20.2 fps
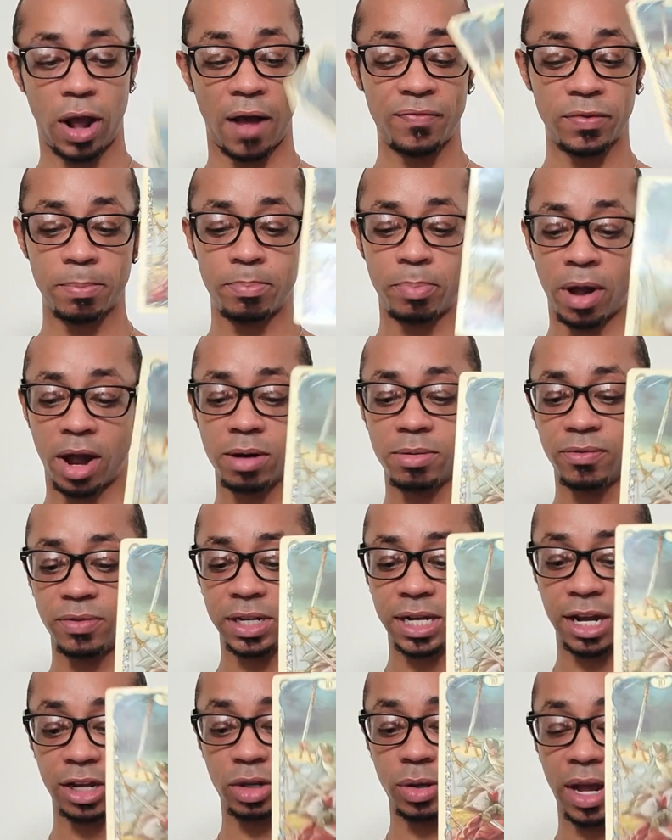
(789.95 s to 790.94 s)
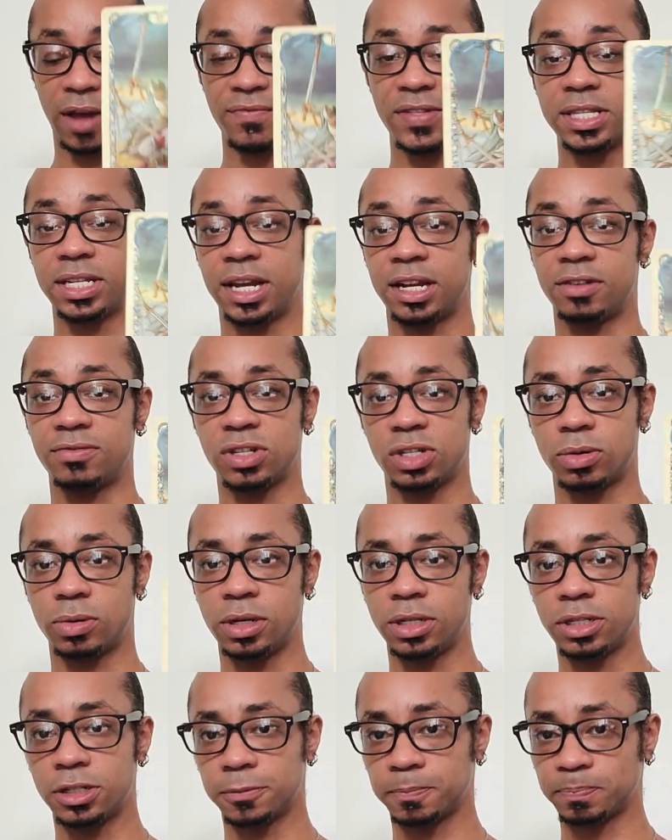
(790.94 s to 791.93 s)
At the bottom of the deck, you have the Ten of
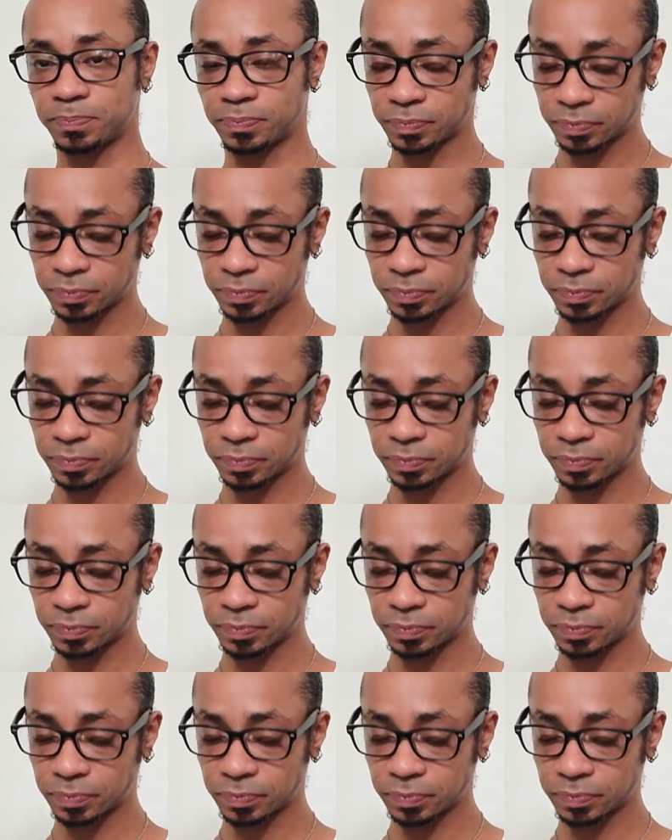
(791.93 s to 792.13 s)
Swords.